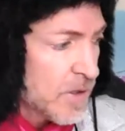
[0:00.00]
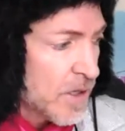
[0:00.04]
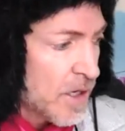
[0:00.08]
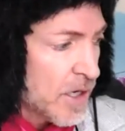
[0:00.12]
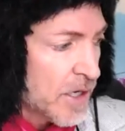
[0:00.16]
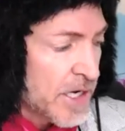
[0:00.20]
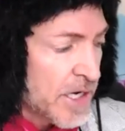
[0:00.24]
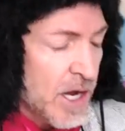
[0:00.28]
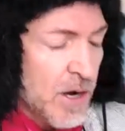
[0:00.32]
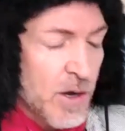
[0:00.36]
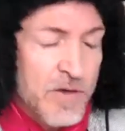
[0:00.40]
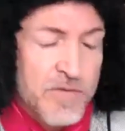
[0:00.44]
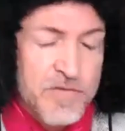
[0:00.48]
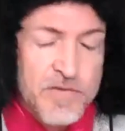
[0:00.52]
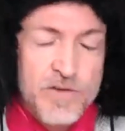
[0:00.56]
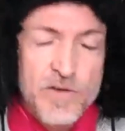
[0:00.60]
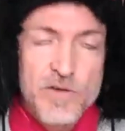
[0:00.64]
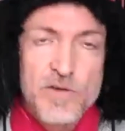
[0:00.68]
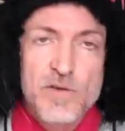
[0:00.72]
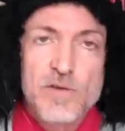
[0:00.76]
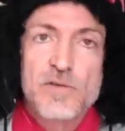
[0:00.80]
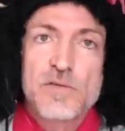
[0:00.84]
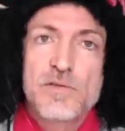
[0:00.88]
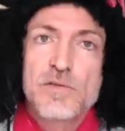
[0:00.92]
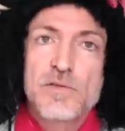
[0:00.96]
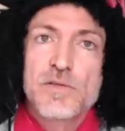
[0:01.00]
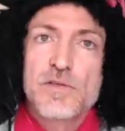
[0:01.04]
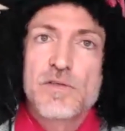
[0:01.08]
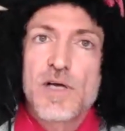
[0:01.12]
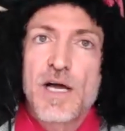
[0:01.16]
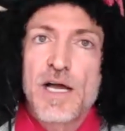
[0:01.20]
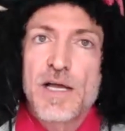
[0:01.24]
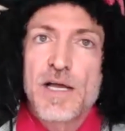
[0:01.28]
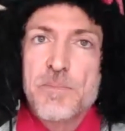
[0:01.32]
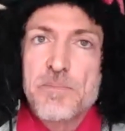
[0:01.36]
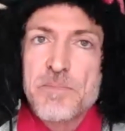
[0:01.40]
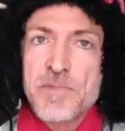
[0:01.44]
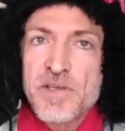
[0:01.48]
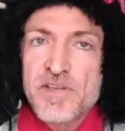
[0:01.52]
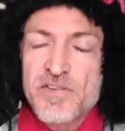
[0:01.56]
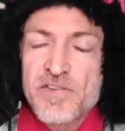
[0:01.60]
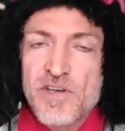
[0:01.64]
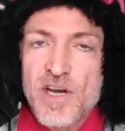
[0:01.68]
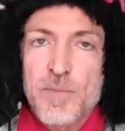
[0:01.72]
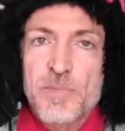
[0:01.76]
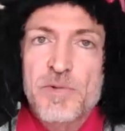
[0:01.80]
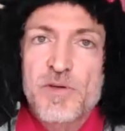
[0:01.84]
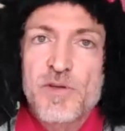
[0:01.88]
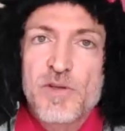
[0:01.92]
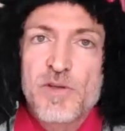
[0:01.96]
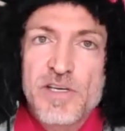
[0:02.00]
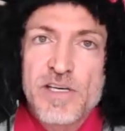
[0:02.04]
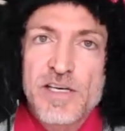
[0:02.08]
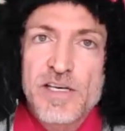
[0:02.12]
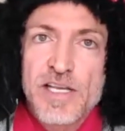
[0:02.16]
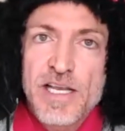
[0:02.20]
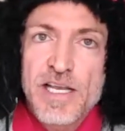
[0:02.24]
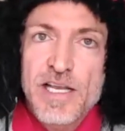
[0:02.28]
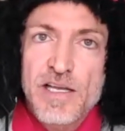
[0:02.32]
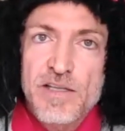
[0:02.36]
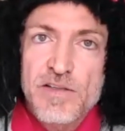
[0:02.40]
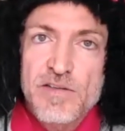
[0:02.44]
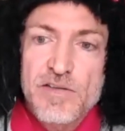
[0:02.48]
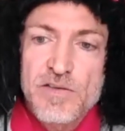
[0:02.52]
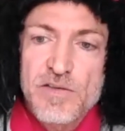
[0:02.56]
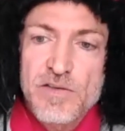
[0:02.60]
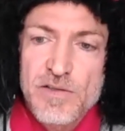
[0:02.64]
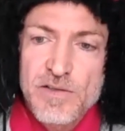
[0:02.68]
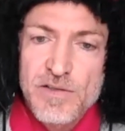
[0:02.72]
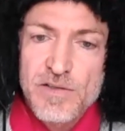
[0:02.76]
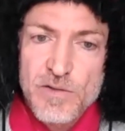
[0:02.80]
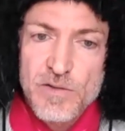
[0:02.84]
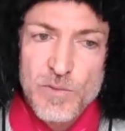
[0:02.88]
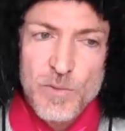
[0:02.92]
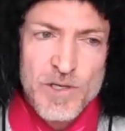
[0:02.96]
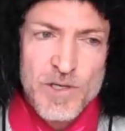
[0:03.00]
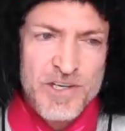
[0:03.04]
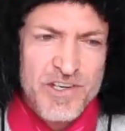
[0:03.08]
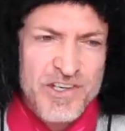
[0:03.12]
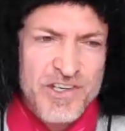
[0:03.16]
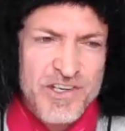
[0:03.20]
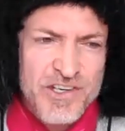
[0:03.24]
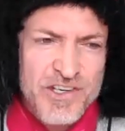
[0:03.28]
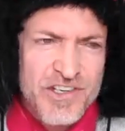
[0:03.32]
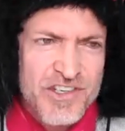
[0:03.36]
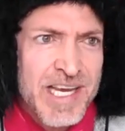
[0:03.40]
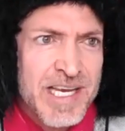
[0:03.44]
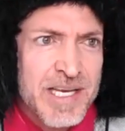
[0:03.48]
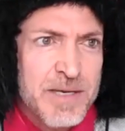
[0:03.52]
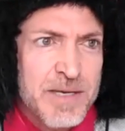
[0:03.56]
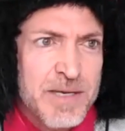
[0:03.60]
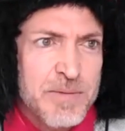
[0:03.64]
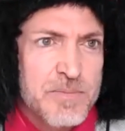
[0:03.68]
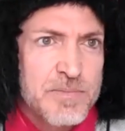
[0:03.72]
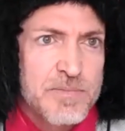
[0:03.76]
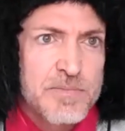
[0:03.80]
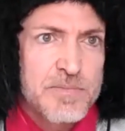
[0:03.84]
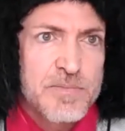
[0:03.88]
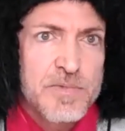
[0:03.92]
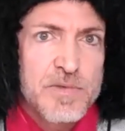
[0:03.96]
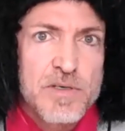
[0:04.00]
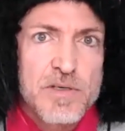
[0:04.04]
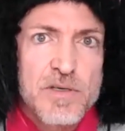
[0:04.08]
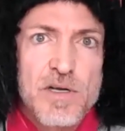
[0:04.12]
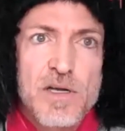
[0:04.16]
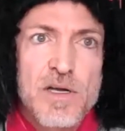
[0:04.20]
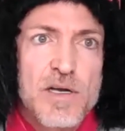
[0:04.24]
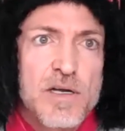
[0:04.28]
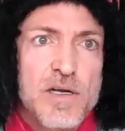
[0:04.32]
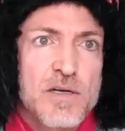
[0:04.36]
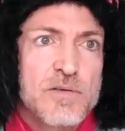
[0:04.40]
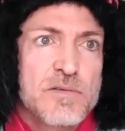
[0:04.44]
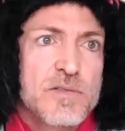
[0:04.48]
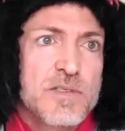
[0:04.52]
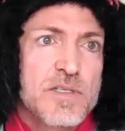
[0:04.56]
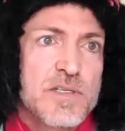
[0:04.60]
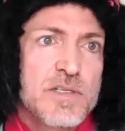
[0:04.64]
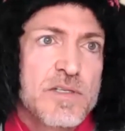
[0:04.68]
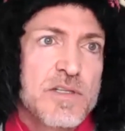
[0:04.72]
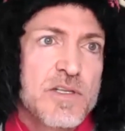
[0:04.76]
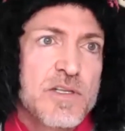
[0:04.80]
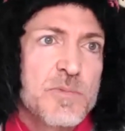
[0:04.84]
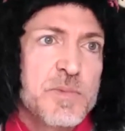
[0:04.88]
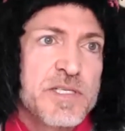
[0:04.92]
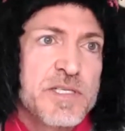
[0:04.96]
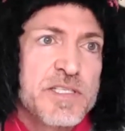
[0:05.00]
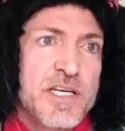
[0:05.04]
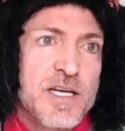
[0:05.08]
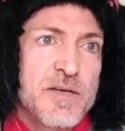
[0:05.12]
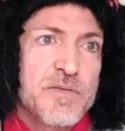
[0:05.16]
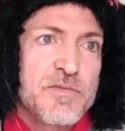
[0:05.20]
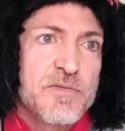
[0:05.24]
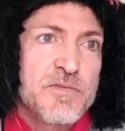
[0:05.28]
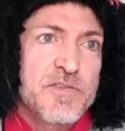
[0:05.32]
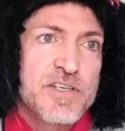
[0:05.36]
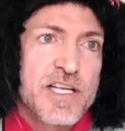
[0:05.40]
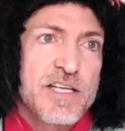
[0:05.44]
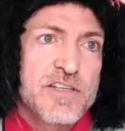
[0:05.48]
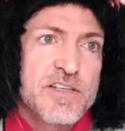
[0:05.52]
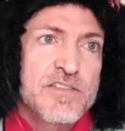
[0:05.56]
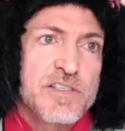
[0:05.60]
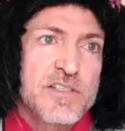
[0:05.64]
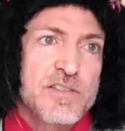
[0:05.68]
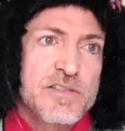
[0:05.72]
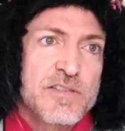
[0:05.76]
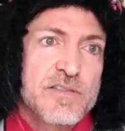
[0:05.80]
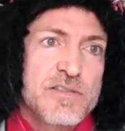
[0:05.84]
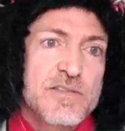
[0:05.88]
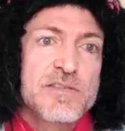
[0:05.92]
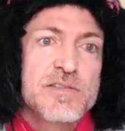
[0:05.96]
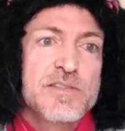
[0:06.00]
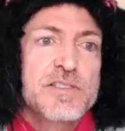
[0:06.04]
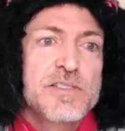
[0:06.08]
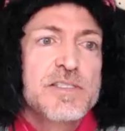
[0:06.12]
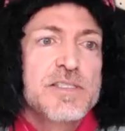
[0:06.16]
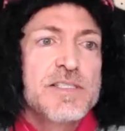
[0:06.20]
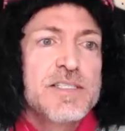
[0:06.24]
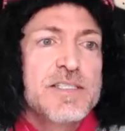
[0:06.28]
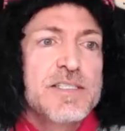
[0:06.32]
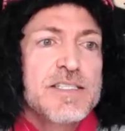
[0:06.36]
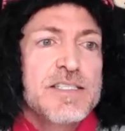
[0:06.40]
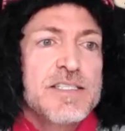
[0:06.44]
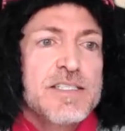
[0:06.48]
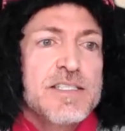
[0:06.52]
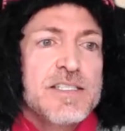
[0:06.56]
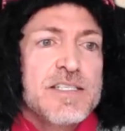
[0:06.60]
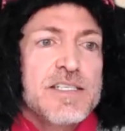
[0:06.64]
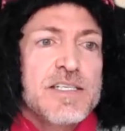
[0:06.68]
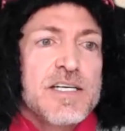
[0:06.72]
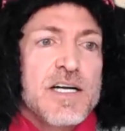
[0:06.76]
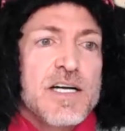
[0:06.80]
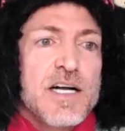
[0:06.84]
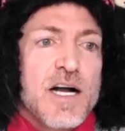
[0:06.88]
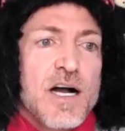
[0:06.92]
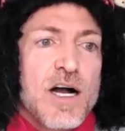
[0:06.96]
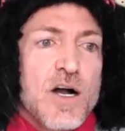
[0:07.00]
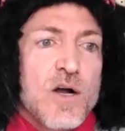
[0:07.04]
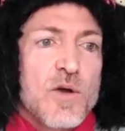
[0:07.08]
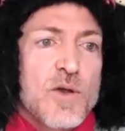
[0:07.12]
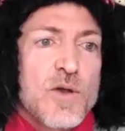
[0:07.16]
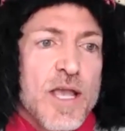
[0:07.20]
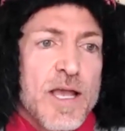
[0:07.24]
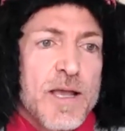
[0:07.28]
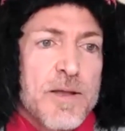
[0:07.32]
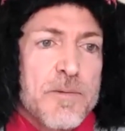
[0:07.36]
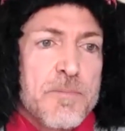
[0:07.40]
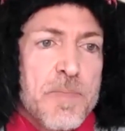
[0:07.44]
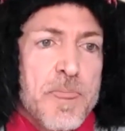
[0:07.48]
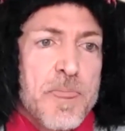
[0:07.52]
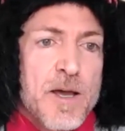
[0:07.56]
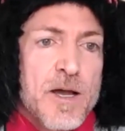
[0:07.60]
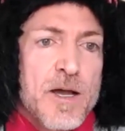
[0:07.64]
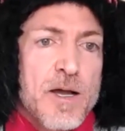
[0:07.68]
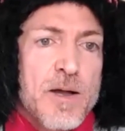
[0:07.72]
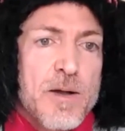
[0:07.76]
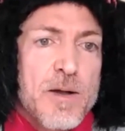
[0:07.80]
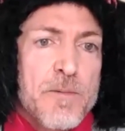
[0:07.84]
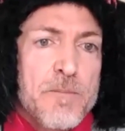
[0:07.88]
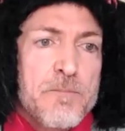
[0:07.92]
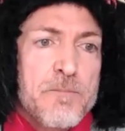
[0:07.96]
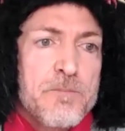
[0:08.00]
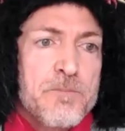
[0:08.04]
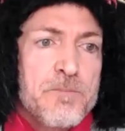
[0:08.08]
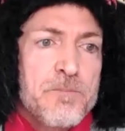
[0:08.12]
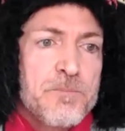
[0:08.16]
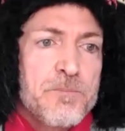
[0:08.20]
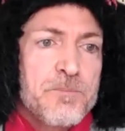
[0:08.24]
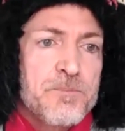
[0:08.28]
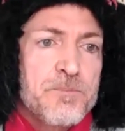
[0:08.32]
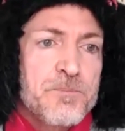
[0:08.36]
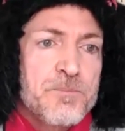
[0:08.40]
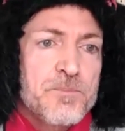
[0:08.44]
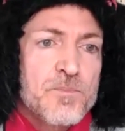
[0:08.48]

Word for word: And uh, now I feel I missed an opportunity to dance. What a shame. Ah, there'll be time for dancing. Okay. Um,